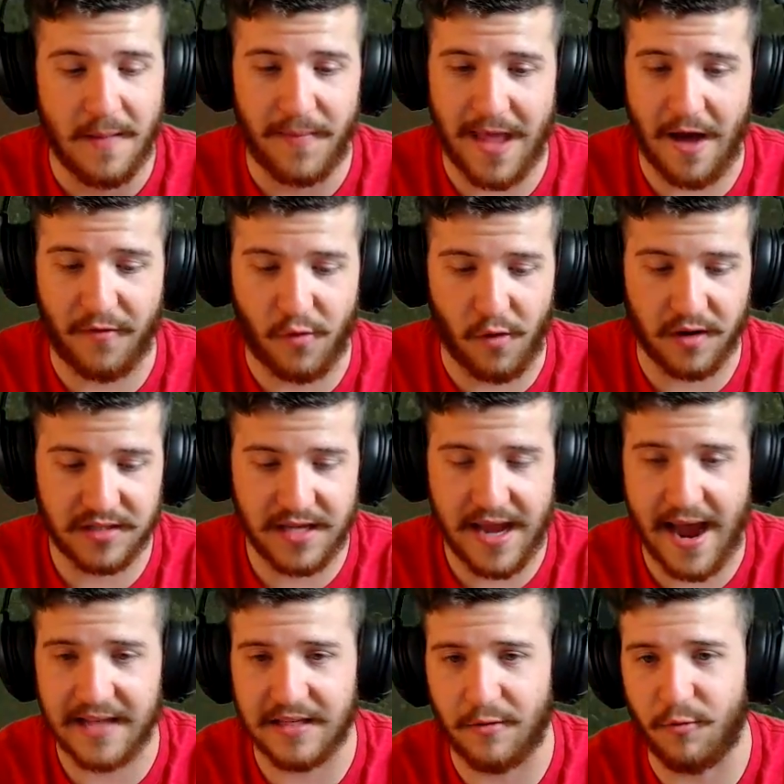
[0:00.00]
Now, of course, he
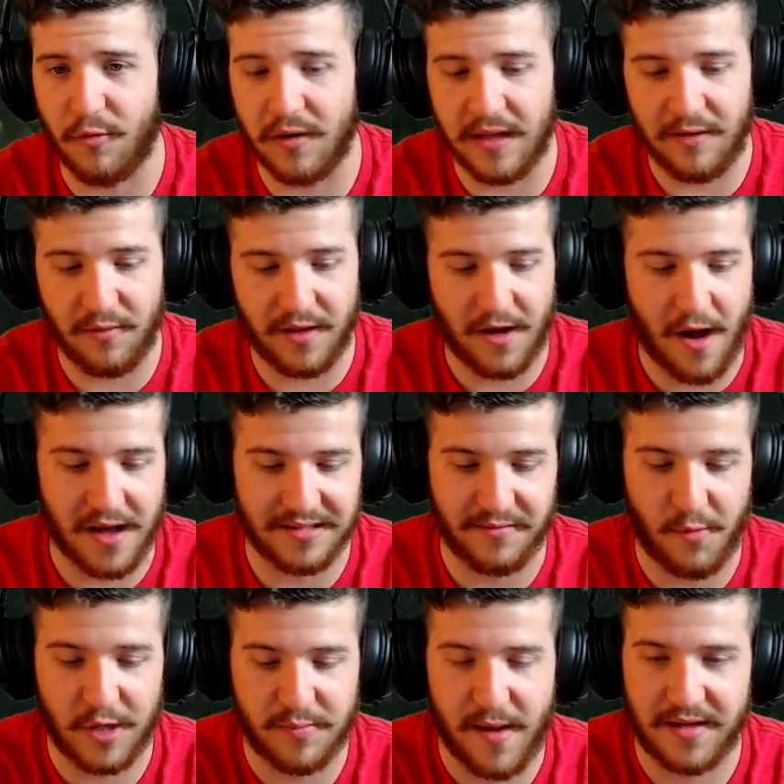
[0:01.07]
has really, really
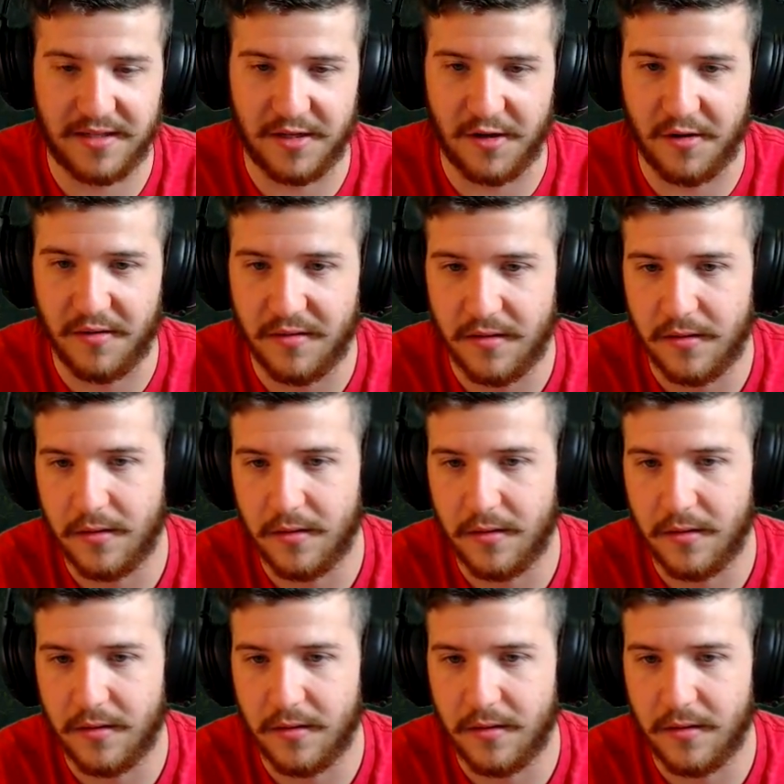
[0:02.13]
awesome voice pack too.